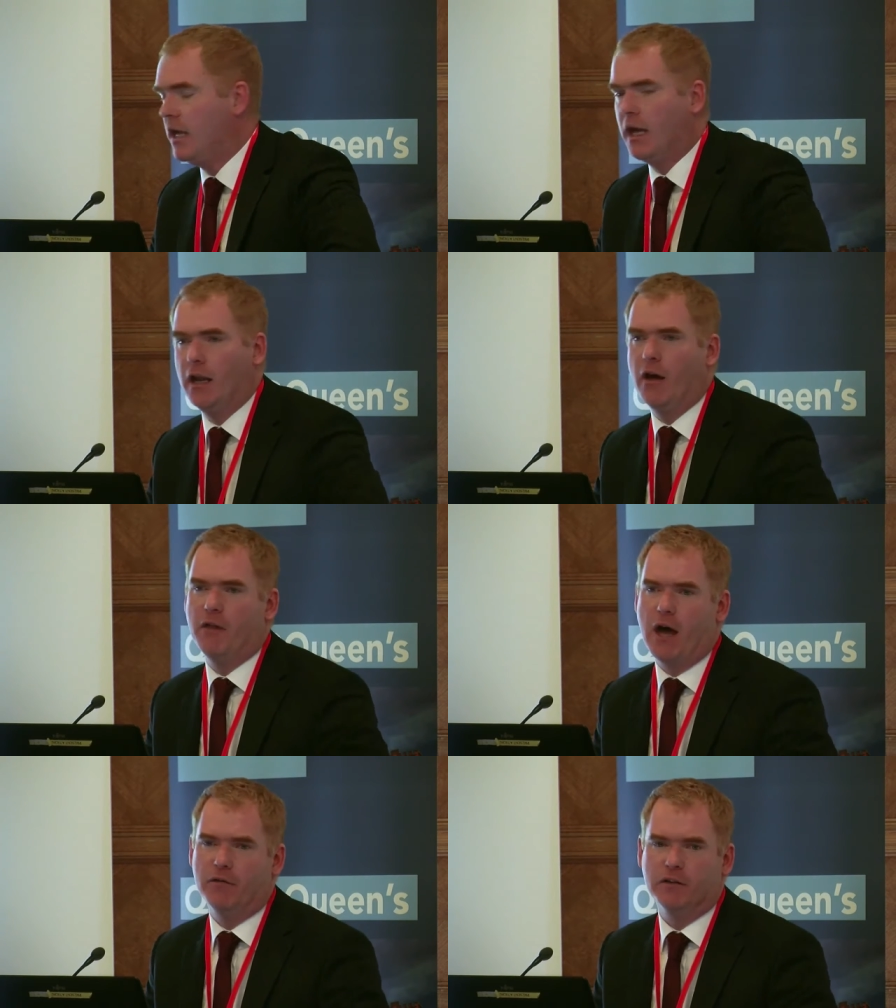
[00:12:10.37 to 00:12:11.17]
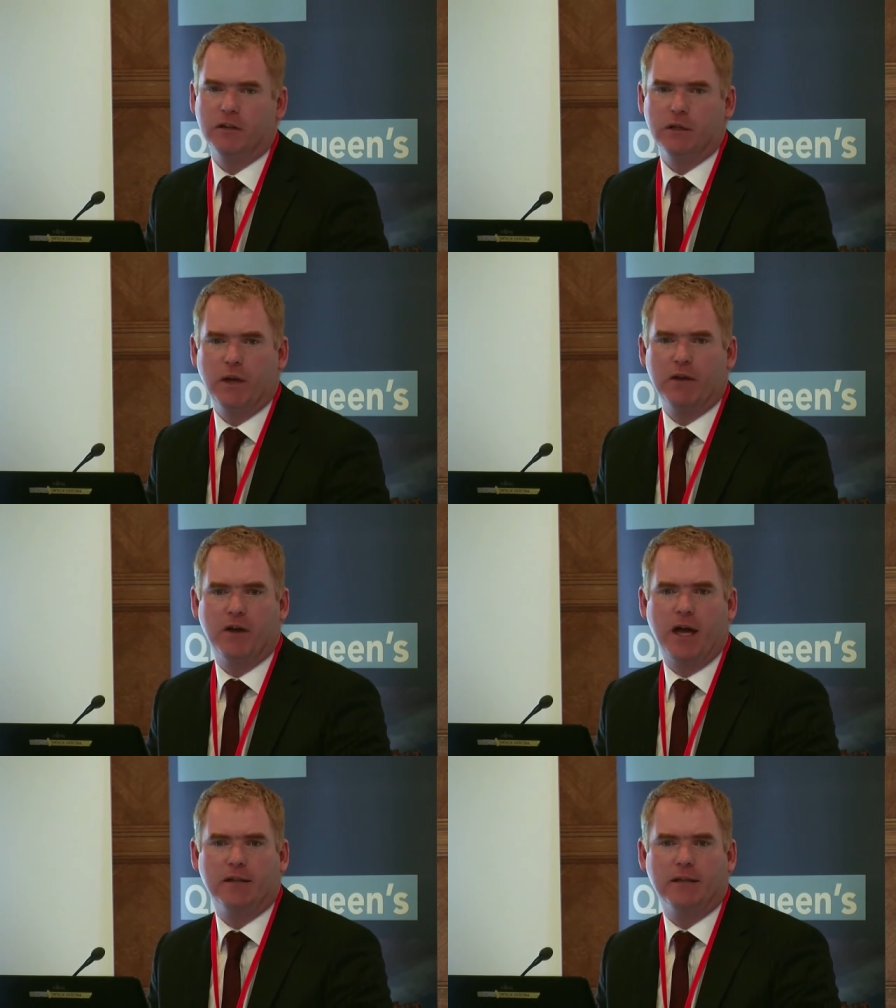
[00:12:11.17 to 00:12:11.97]
and obviously we have
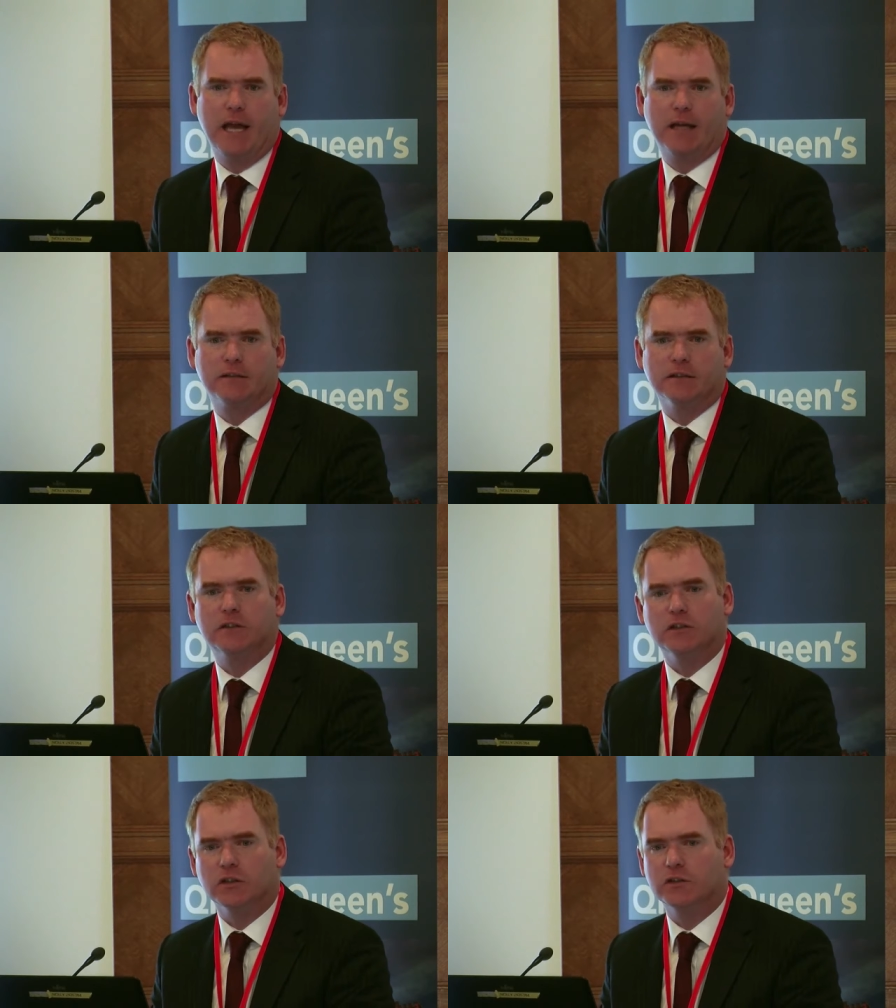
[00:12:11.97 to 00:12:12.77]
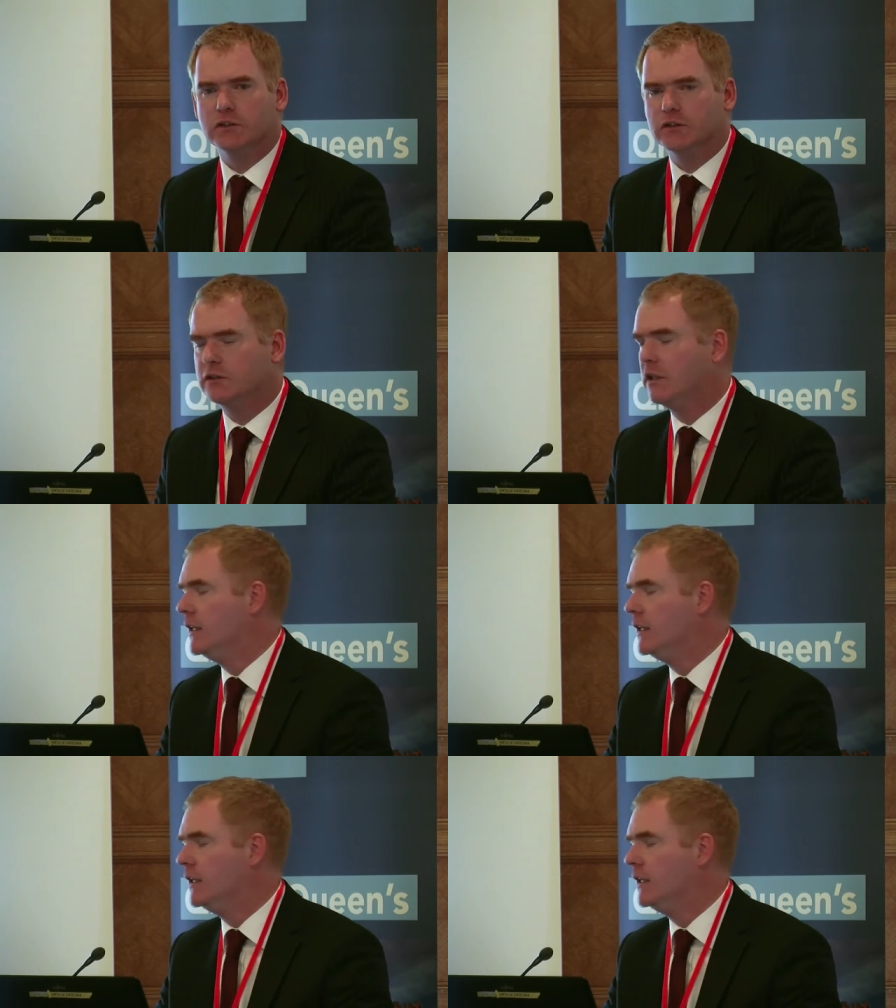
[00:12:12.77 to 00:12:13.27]
had the Access to Justice